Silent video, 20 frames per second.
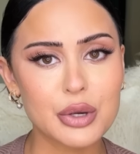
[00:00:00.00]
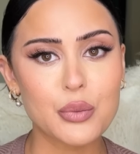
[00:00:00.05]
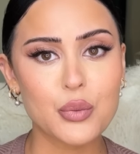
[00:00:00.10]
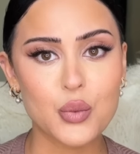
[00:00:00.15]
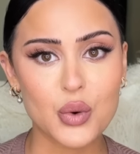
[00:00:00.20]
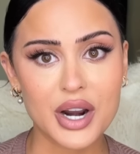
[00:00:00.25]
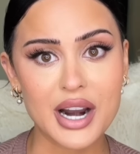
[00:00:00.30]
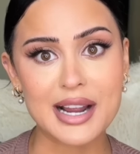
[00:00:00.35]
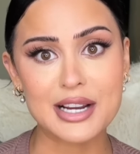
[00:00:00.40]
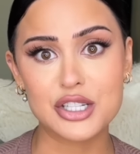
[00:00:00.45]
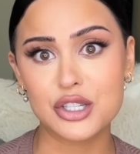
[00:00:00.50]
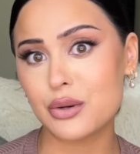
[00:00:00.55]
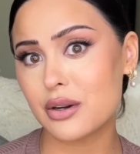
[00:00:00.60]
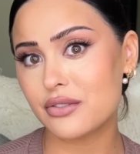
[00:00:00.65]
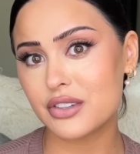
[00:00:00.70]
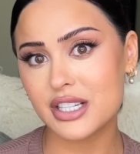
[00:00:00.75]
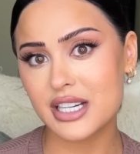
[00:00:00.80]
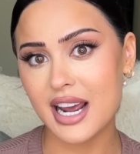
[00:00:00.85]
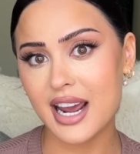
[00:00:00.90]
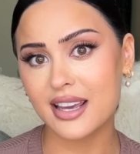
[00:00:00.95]
what I do
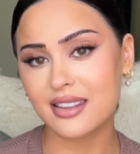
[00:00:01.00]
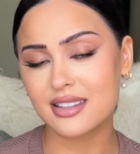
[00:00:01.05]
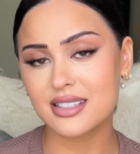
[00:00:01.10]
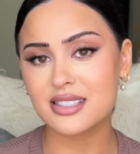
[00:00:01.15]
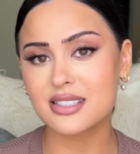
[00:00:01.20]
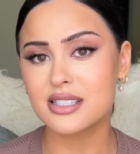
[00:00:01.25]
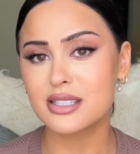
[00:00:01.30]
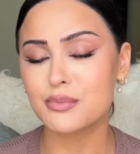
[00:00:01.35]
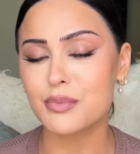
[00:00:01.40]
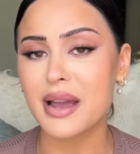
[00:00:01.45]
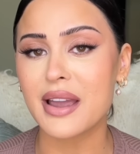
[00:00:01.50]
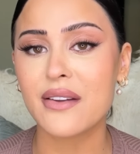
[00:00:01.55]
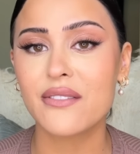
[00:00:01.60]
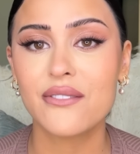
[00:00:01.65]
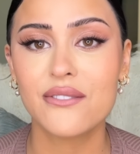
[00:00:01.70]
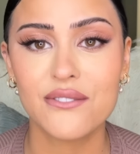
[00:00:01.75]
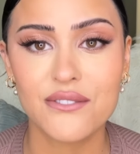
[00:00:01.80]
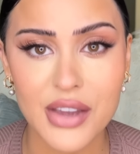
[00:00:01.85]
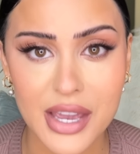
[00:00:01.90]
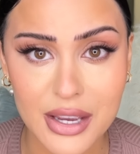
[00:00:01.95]
every day. This is my
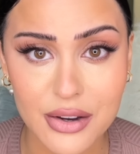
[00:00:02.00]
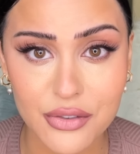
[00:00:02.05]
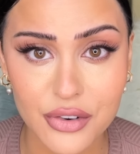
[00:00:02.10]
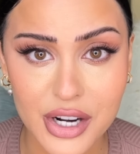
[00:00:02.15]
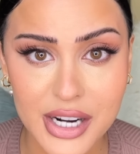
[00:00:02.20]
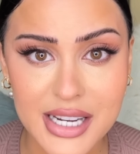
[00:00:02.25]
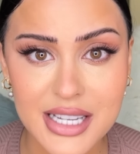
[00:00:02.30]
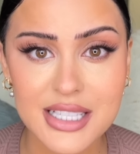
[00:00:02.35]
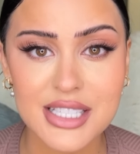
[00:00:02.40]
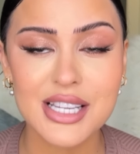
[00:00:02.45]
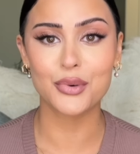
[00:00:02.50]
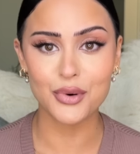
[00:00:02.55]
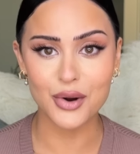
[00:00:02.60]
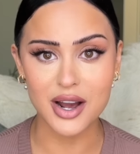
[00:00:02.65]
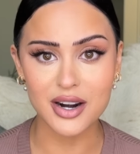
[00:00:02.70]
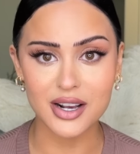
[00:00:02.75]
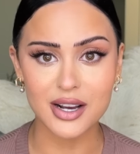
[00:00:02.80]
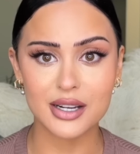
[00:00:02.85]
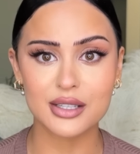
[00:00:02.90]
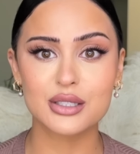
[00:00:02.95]
favorite
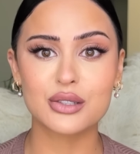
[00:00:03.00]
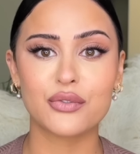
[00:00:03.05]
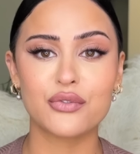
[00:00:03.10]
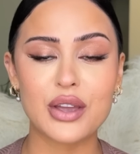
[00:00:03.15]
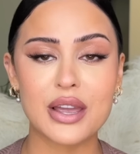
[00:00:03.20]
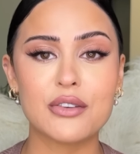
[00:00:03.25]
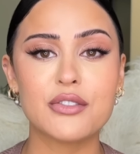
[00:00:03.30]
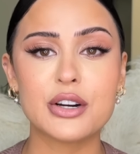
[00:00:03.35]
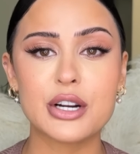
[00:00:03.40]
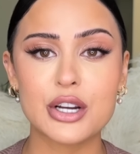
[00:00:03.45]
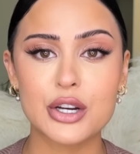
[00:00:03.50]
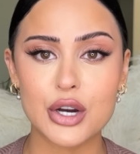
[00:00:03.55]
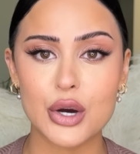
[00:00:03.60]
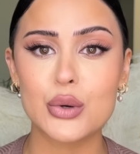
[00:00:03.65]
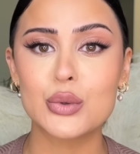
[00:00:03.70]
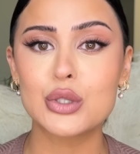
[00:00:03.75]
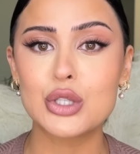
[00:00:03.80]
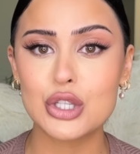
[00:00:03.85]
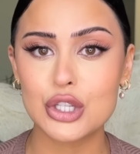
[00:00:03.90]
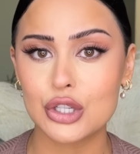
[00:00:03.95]
products, favorite
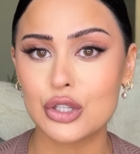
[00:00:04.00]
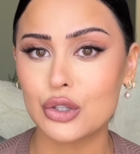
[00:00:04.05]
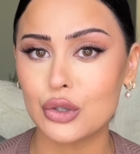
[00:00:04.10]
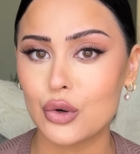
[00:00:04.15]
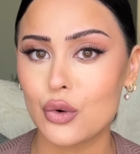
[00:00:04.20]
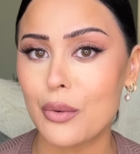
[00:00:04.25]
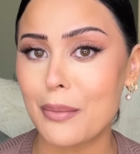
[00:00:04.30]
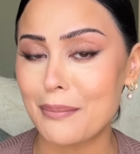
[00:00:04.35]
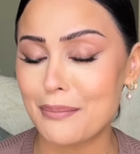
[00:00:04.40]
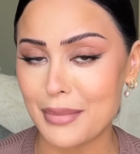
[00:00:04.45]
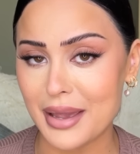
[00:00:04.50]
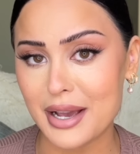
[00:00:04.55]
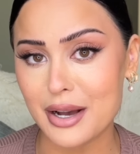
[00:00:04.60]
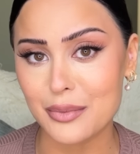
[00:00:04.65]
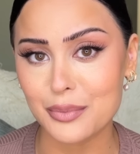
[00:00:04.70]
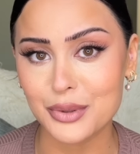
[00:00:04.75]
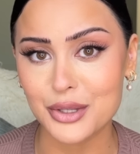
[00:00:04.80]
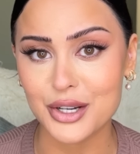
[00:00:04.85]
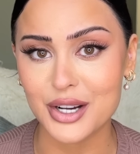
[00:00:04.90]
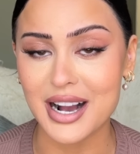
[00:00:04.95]
go-to
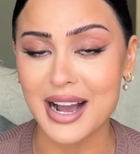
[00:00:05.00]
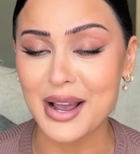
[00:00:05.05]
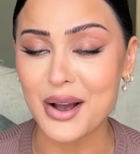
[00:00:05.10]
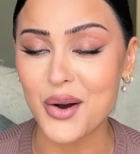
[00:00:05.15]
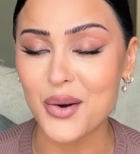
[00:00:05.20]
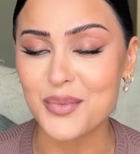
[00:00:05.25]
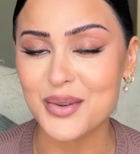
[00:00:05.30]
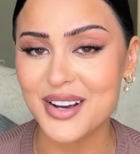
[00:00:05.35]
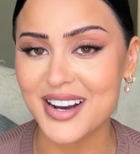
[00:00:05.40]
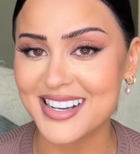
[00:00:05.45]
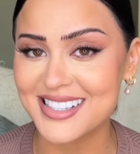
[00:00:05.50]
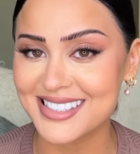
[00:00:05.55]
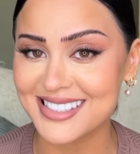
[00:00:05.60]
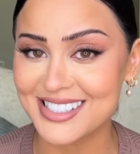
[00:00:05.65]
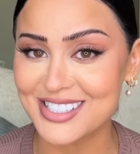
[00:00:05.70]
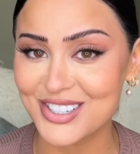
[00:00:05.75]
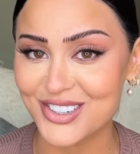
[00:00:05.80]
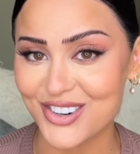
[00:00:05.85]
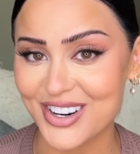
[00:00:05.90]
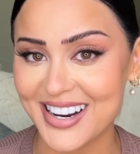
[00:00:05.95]
makeup look. I hope you guys
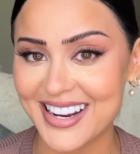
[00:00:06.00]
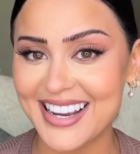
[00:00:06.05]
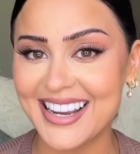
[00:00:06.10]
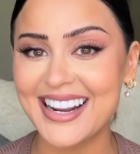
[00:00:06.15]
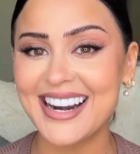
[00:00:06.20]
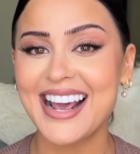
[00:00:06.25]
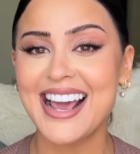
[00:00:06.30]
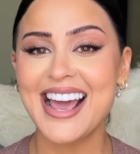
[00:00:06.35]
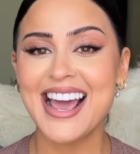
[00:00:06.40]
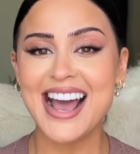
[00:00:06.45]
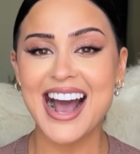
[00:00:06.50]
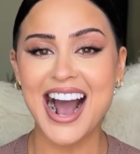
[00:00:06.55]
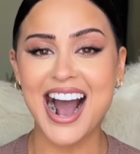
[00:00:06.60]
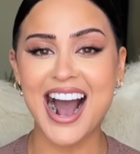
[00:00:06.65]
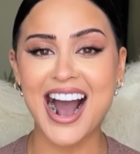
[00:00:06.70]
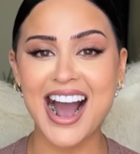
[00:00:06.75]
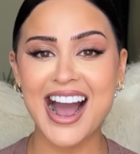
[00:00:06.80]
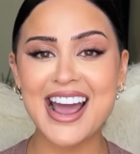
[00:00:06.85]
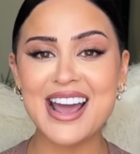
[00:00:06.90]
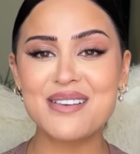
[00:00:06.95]
enjoy it.
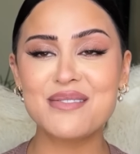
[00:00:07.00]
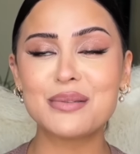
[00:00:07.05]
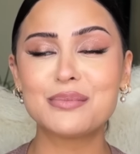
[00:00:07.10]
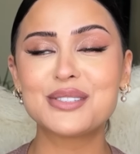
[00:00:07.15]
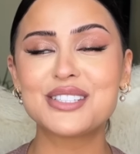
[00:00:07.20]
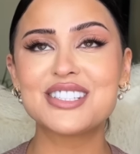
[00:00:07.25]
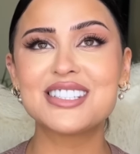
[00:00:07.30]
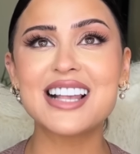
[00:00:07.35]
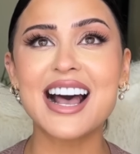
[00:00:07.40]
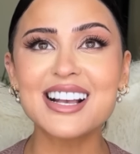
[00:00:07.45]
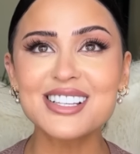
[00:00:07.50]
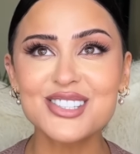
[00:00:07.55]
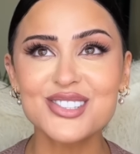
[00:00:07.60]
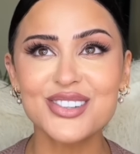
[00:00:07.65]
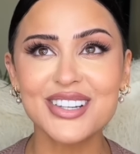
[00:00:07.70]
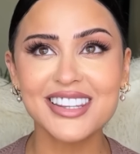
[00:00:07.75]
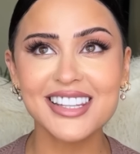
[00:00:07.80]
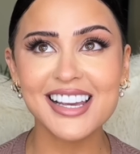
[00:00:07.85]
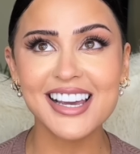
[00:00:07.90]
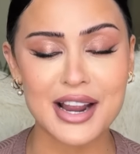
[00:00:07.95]
I am obsessed
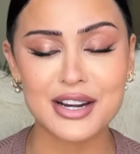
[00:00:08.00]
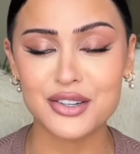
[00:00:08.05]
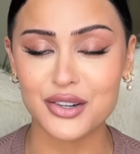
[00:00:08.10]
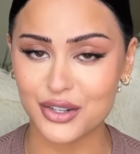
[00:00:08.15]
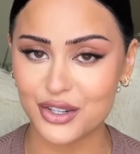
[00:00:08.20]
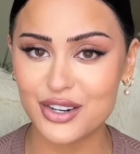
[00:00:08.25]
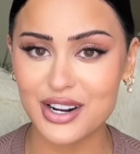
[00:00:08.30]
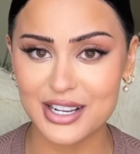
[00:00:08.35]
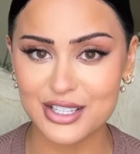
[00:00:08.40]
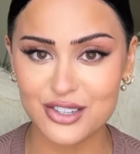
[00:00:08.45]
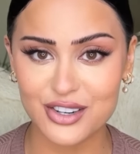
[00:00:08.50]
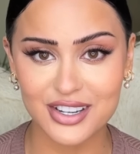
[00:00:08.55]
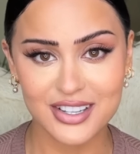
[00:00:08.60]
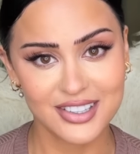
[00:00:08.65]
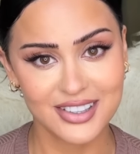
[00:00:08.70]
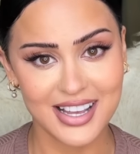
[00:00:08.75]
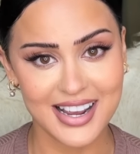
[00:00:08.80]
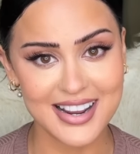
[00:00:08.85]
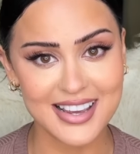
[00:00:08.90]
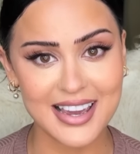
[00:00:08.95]
with it. I know you guys are gonna
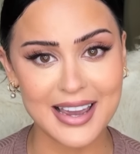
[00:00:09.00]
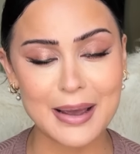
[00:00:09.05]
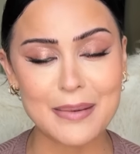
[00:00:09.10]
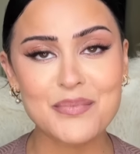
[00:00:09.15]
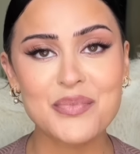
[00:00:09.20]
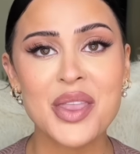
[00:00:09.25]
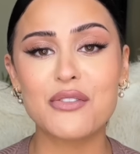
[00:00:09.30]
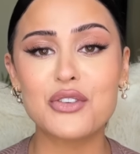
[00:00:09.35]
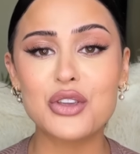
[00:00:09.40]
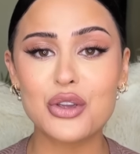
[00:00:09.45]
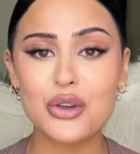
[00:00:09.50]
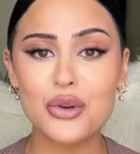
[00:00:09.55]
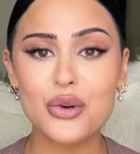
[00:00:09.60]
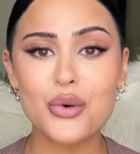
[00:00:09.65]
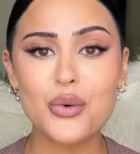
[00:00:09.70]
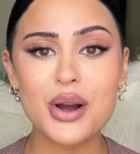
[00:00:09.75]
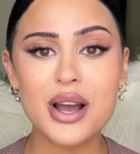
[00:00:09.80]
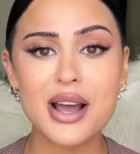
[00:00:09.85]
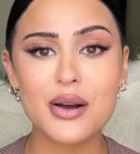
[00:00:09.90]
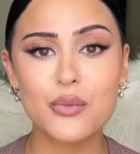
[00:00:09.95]
like it. You
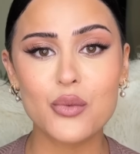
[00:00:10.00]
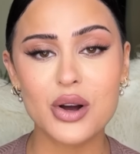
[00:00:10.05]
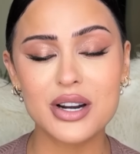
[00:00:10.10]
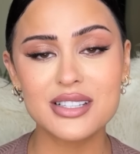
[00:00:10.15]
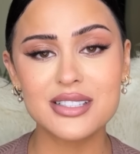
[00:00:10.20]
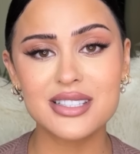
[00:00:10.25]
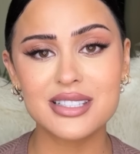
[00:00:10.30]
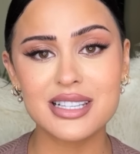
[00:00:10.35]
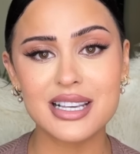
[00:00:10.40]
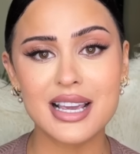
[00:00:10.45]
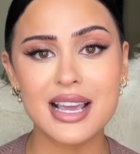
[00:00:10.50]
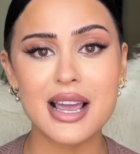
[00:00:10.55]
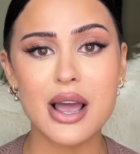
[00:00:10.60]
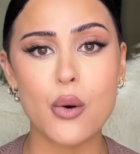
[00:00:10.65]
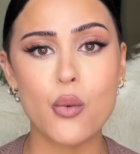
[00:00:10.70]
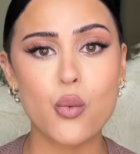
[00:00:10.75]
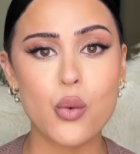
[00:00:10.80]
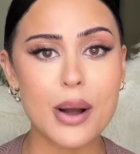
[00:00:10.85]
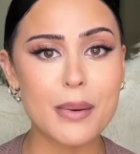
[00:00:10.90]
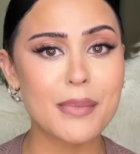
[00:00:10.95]
you wanna see
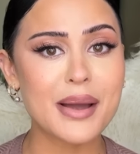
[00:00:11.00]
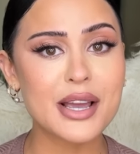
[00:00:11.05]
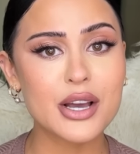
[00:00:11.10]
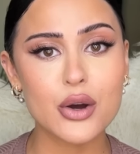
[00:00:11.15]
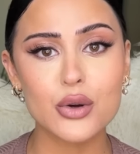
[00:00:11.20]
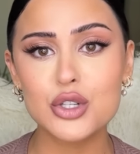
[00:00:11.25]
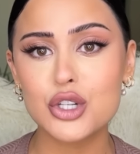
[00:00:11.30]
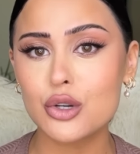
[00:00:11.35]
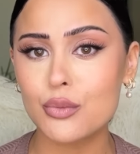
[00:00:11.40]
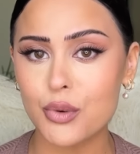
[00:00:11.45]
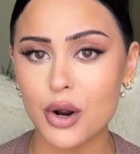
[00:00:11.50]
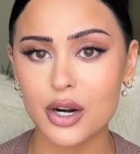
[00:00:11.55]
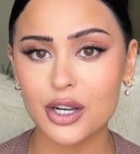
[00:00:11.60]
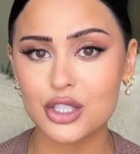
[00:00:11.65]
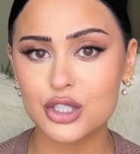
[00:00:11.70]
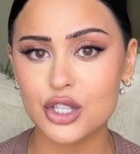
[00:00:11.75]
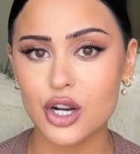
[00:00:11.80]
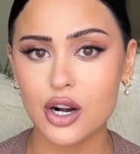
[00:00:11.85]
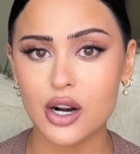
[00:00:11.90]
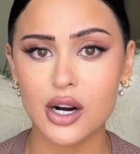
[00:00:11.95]
what my go-to
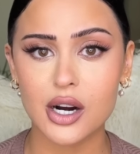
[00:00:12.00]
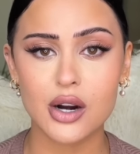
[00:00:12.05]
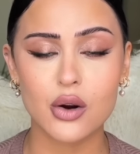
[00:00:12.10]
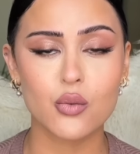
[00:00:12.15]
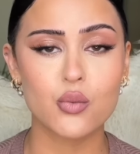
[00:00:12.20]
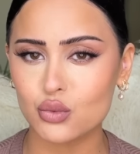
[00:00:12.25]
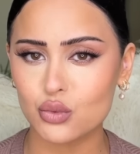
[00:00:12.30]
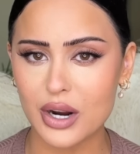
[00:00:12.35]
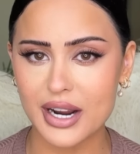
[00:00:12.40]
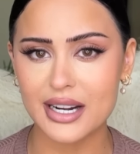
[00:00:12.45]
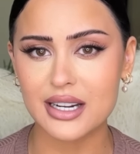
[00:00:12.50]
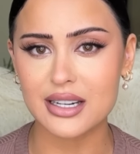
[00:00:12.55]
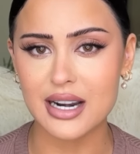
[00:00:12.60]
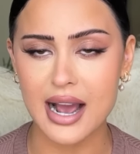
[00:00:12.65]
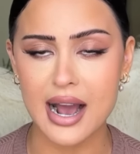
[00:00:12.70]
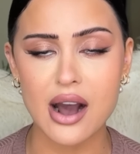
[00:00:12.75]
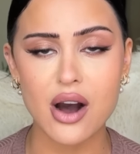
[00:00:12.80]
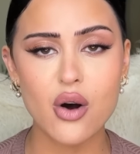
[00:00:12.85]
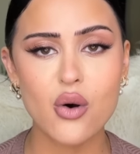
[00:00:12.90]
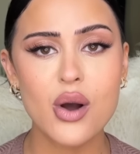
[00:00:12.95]
products are right
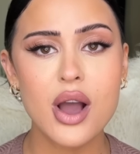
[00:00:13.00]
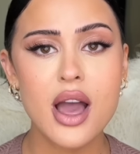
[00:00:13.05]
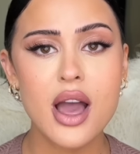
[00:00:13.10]
now,